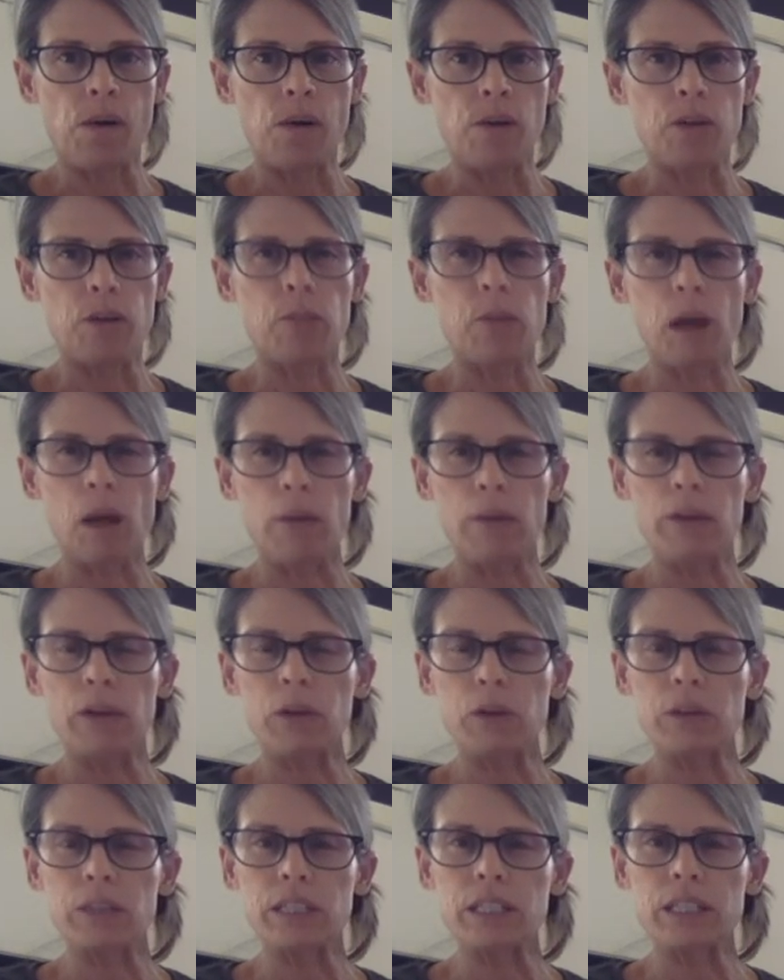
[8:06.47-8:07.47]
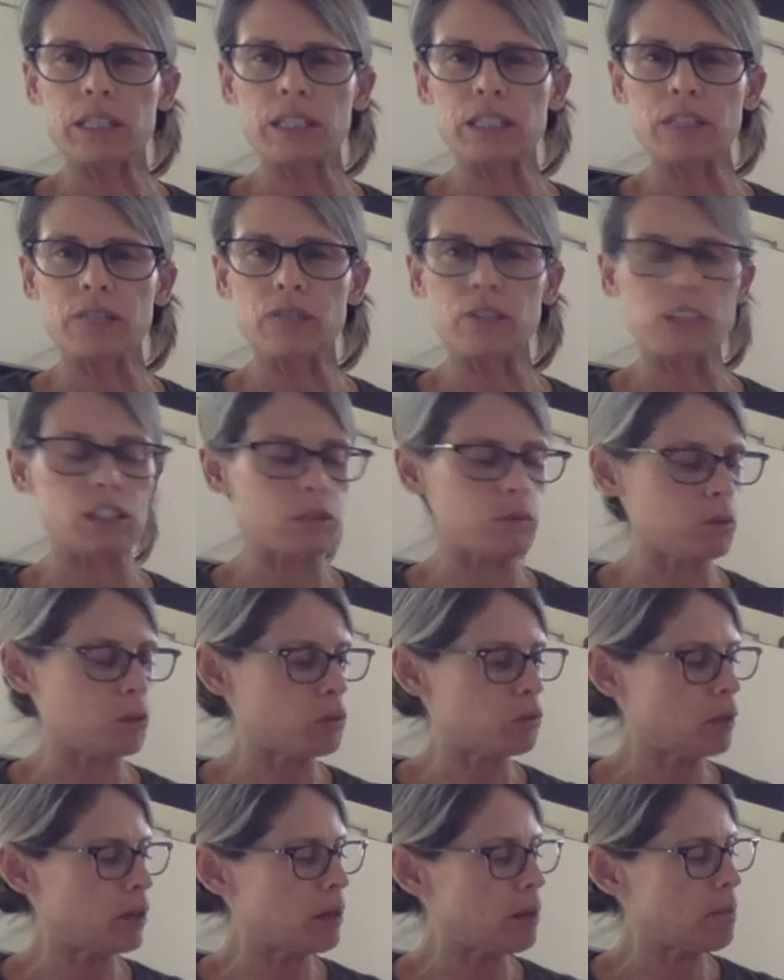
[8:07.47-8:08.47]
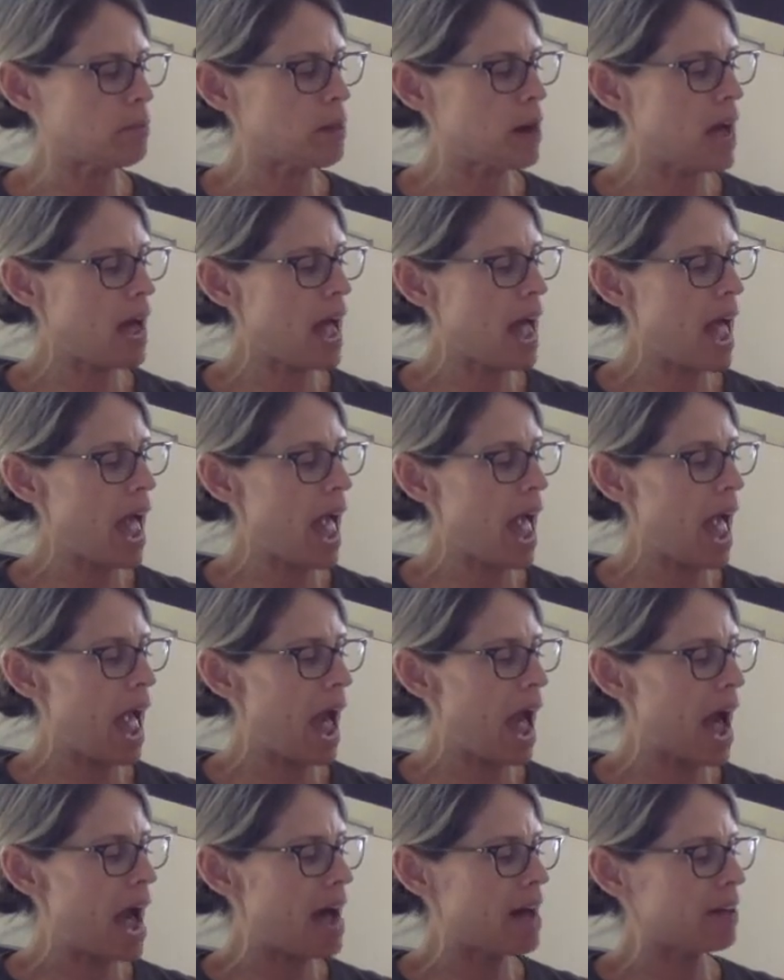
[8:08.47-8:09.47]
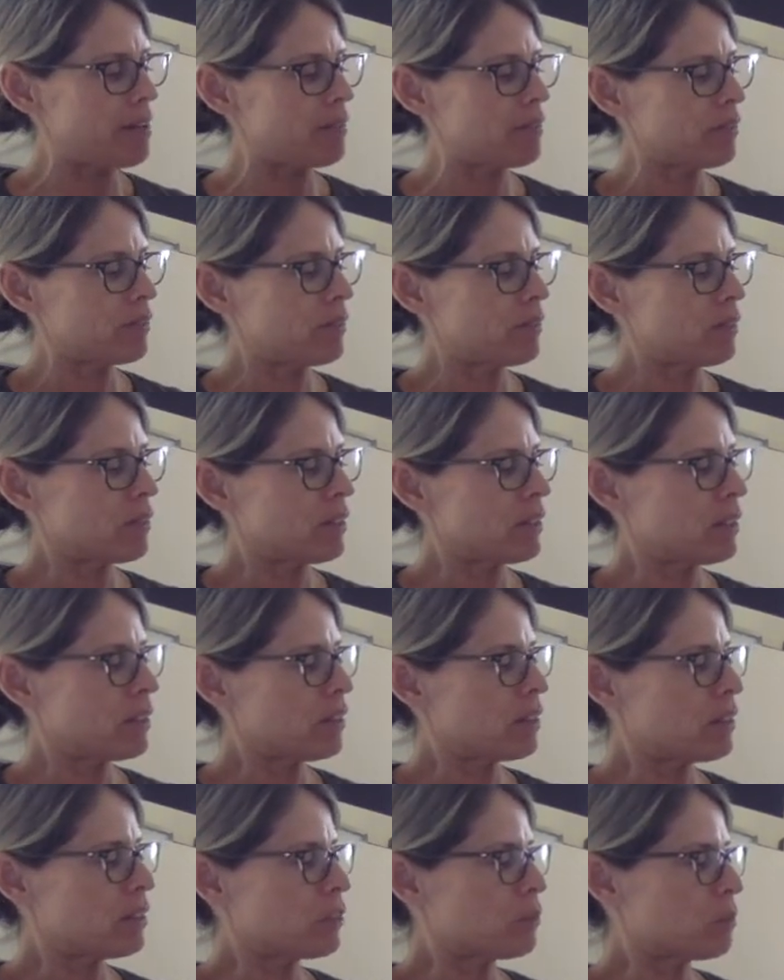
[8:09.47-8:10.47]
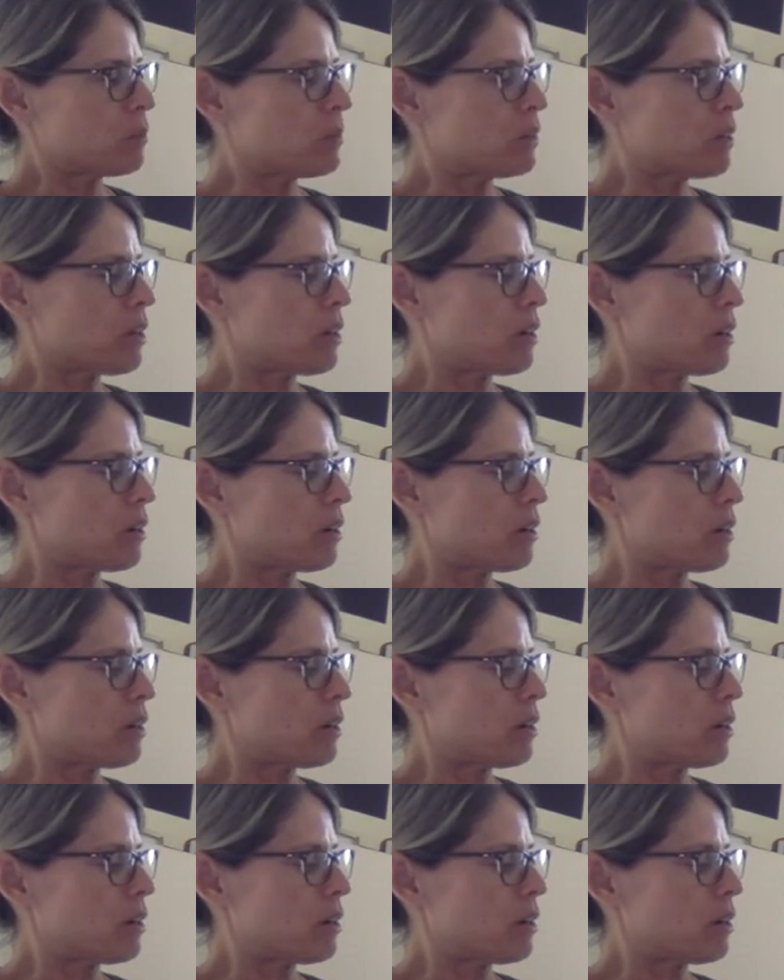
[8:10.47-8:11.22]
You're probably noticing the difference between m a. This was our